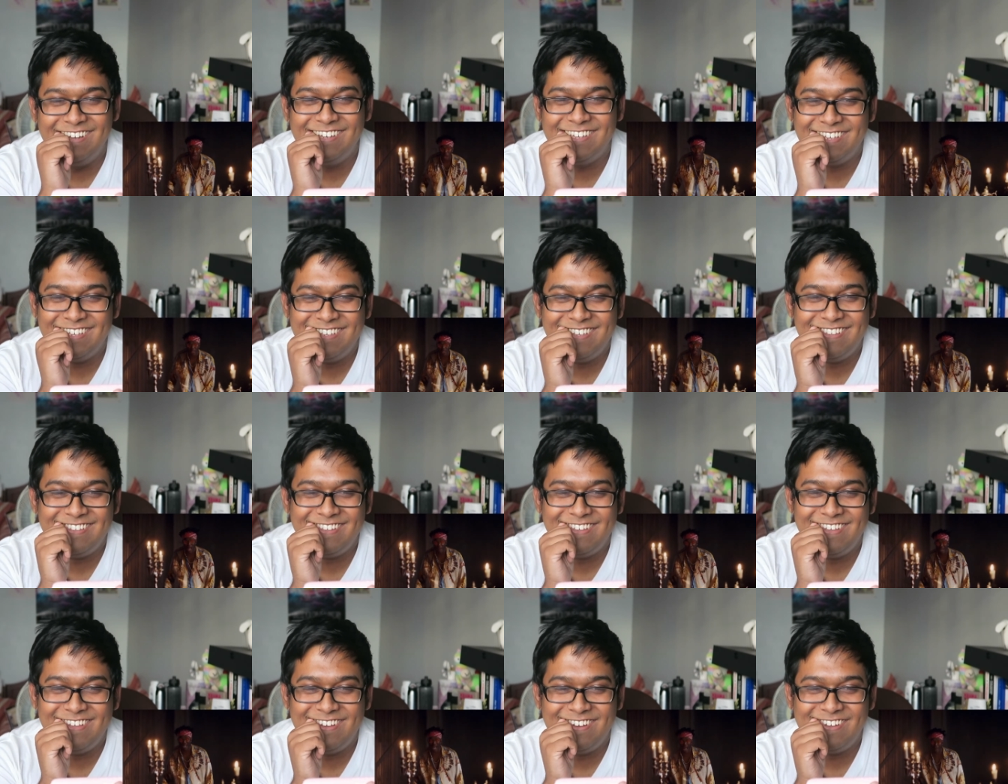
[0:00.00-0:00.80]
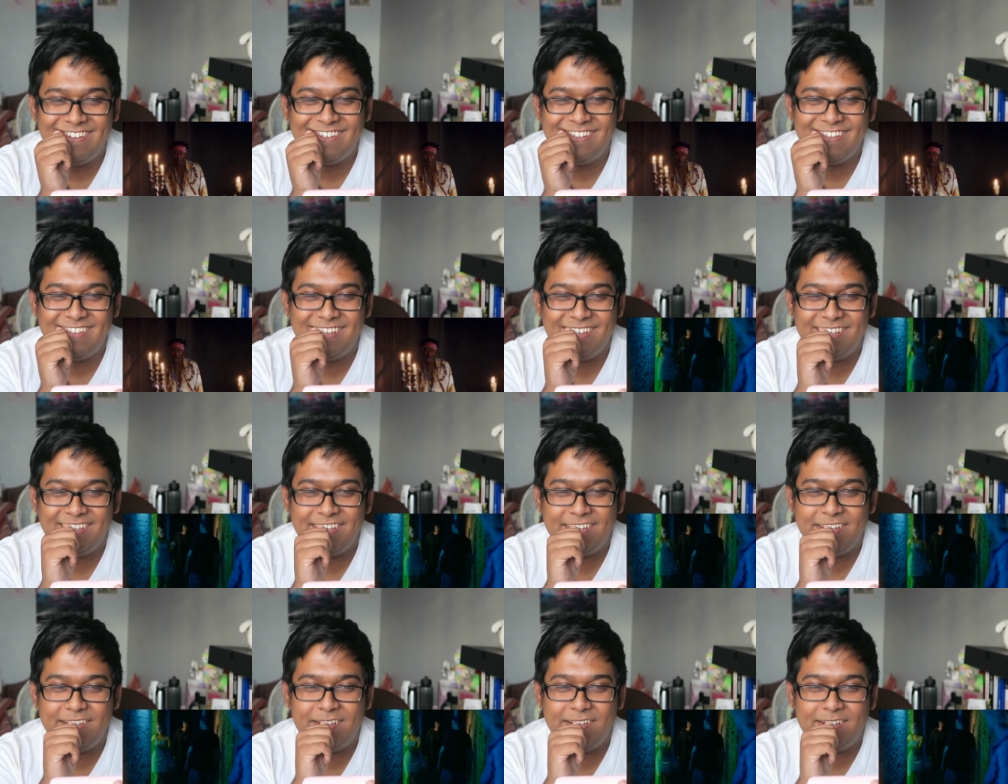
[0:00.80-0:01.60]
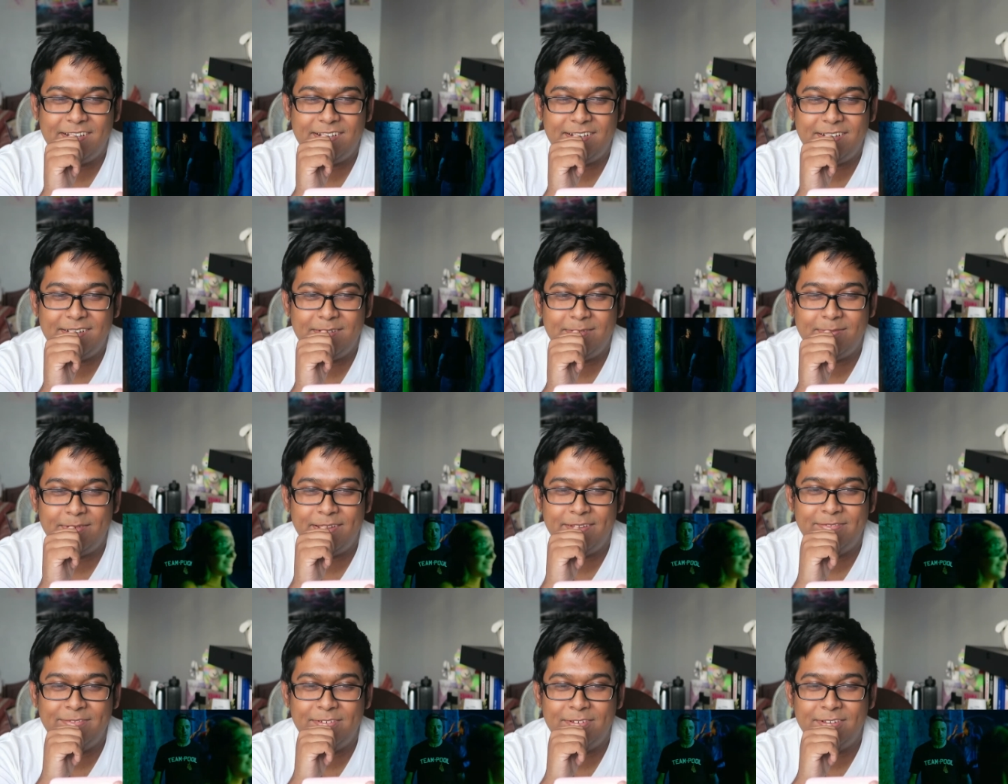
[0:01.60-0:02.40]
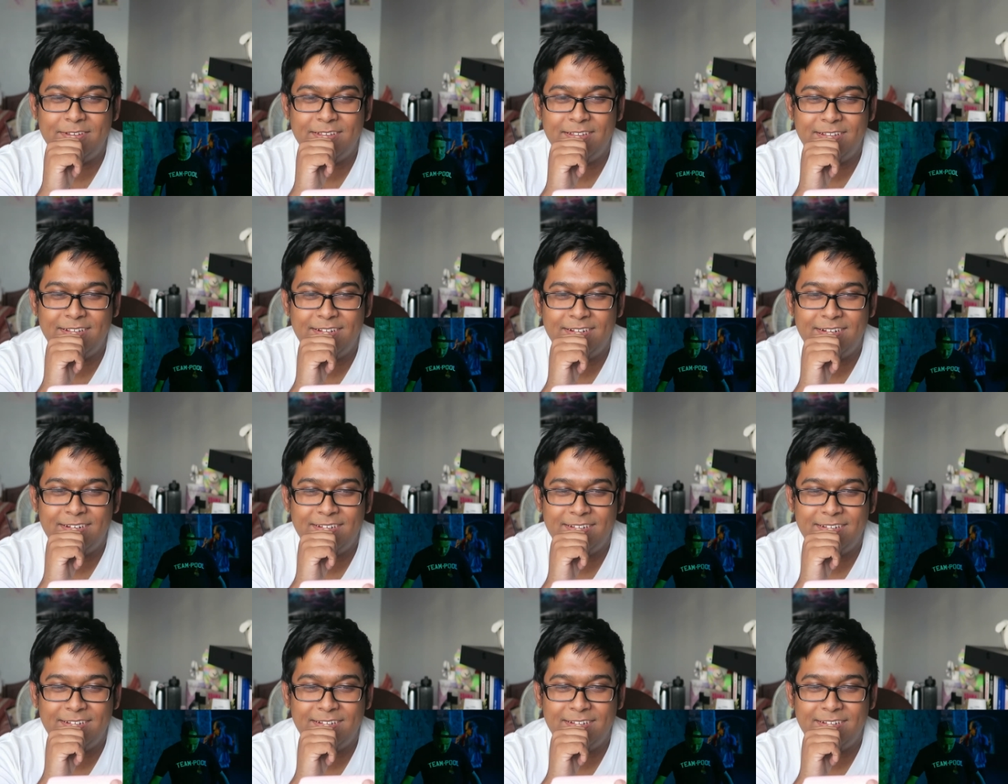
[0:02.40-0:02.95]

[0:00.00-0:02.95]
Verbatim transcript: Okay, so you got Van Volker.